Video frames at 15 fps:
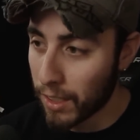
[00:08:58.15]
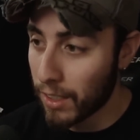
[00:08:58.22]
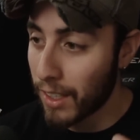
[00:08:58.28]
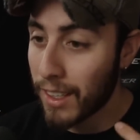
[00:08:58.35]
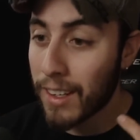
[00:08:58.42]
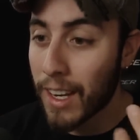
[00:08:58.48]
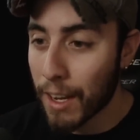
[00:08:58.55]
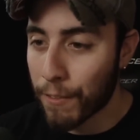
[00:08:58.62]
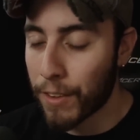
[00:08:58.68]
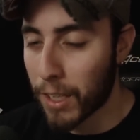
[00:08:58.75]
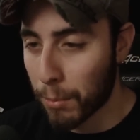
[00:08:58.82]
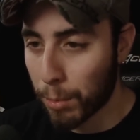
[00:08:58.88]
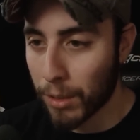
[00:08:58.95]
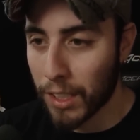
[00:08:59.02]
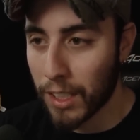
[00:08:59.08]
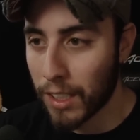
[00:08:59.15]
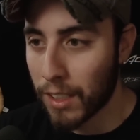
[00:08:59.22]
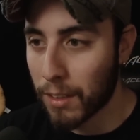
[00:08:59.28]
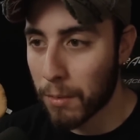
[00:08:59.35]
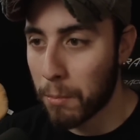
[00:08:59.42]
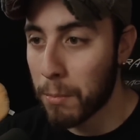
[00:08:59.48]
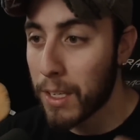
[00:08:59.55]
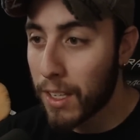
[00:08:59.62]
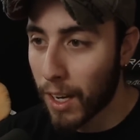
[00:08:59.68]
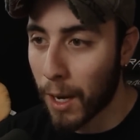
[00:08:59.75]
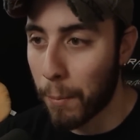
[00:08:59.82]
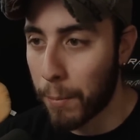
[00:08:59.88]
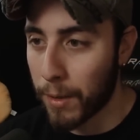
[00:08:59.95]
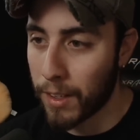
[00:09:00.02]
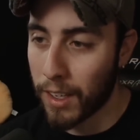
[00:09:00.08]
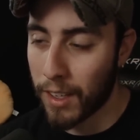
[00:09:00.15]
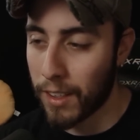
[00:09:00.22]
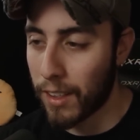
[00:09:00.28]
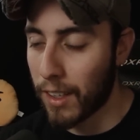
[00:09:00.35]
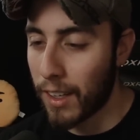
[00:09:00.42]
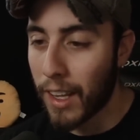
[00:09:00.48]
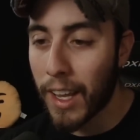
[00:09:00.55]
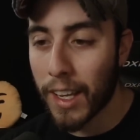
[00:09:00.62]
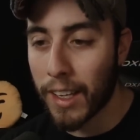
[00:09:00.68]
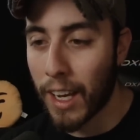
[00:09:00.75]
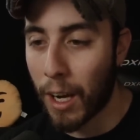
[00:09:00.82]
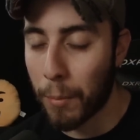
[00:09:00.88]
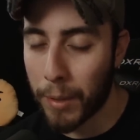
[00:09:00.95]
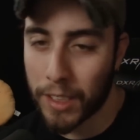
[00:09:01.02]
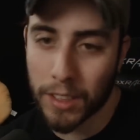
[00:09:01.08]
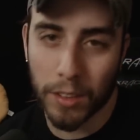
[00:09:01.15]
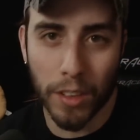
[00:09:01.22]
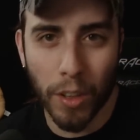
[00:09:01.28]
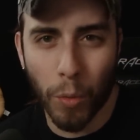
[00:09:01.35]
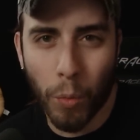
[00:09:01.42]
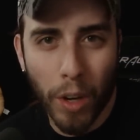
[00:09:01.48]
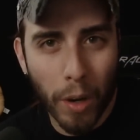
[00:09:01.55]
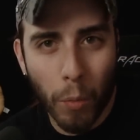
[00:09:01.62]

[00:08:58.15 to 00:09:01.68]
inevitably meet up and hang out, because why